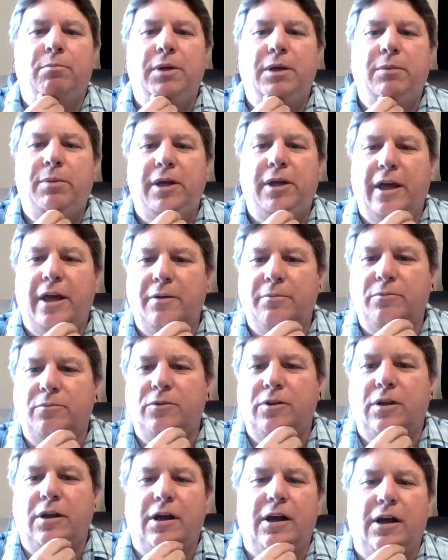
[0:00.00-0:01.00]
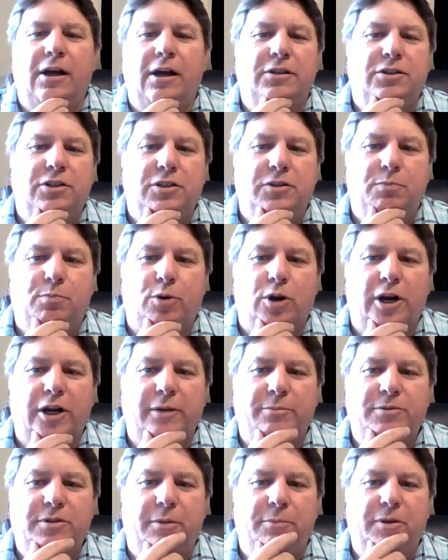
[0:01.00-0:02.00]
BBM just brought
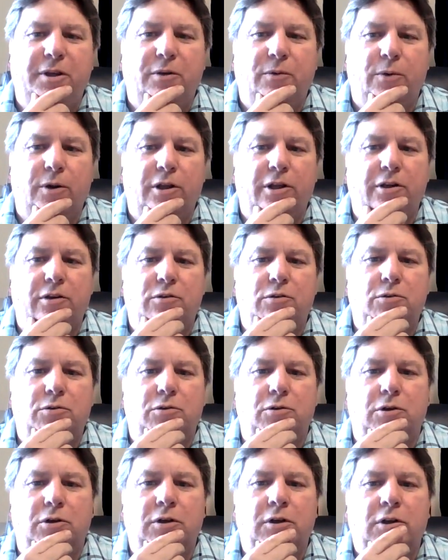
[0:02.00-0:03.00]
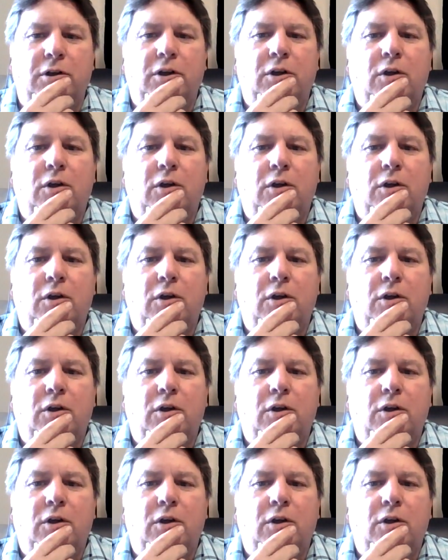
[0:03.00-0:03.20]
up something really cool.